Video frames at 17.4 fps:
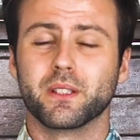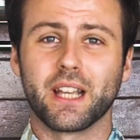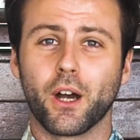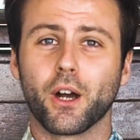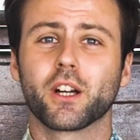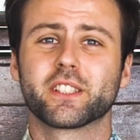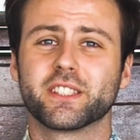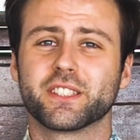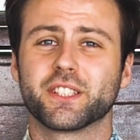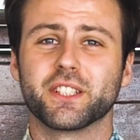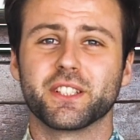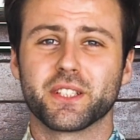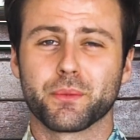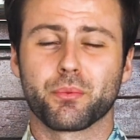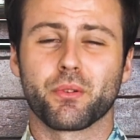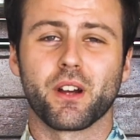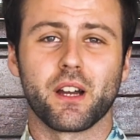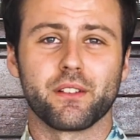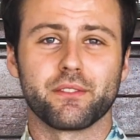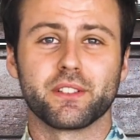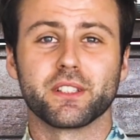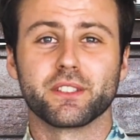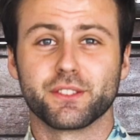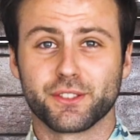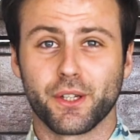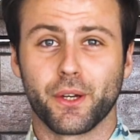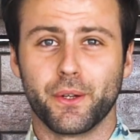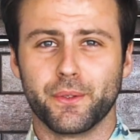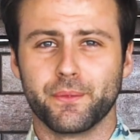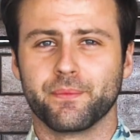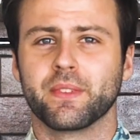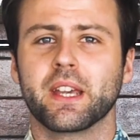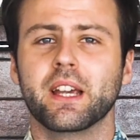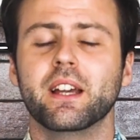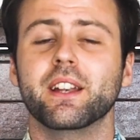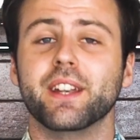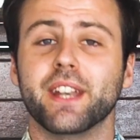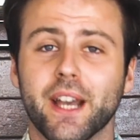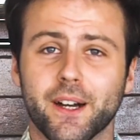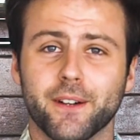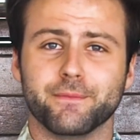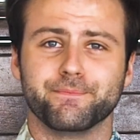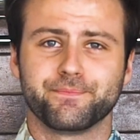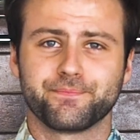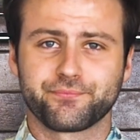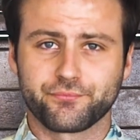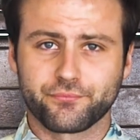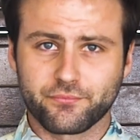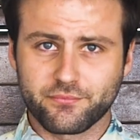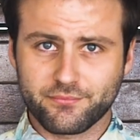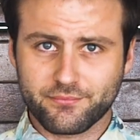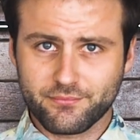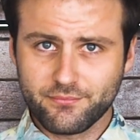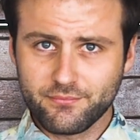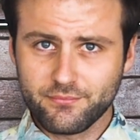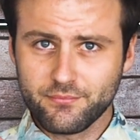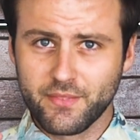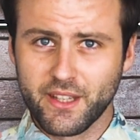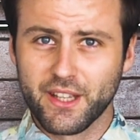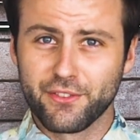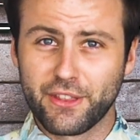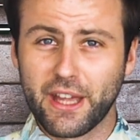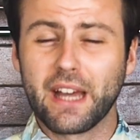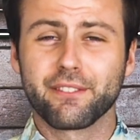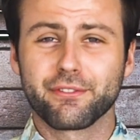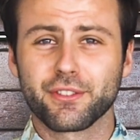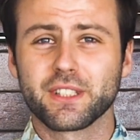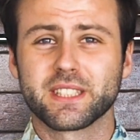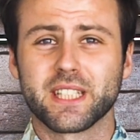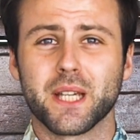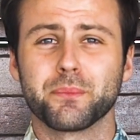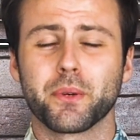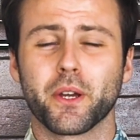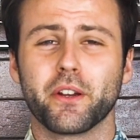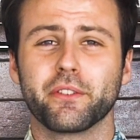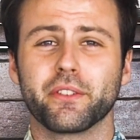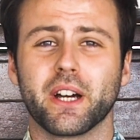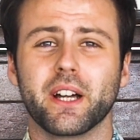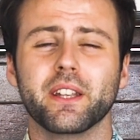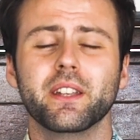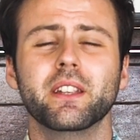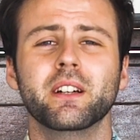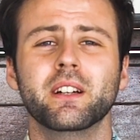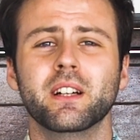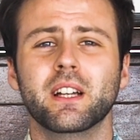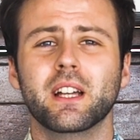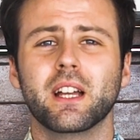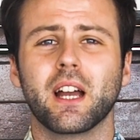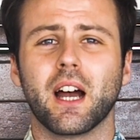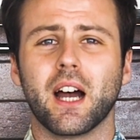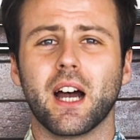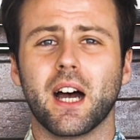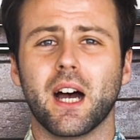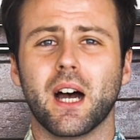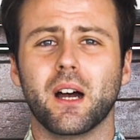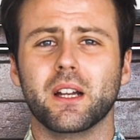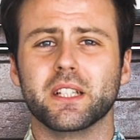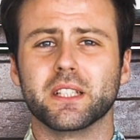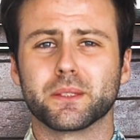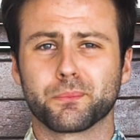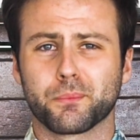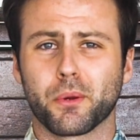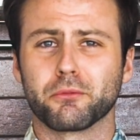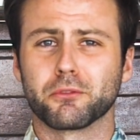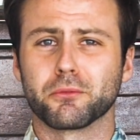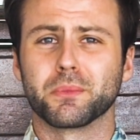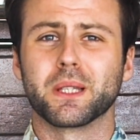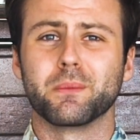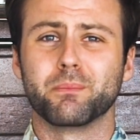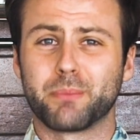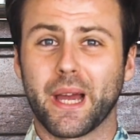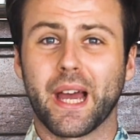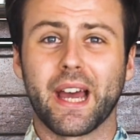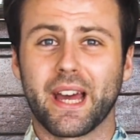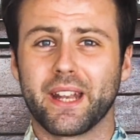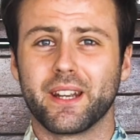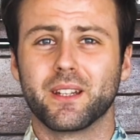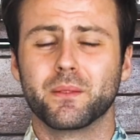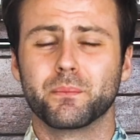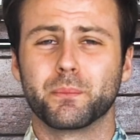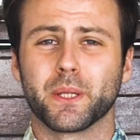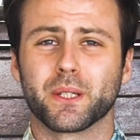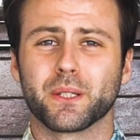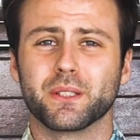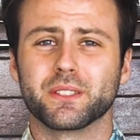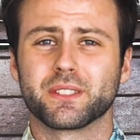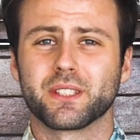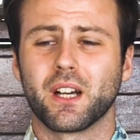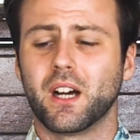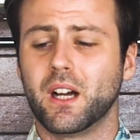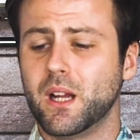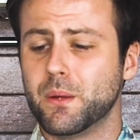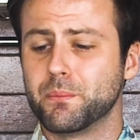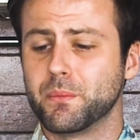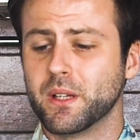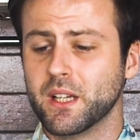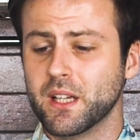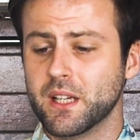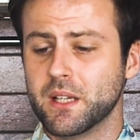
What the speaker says: oxygen deprived zone. Now, that for a tempo run is probably bad because I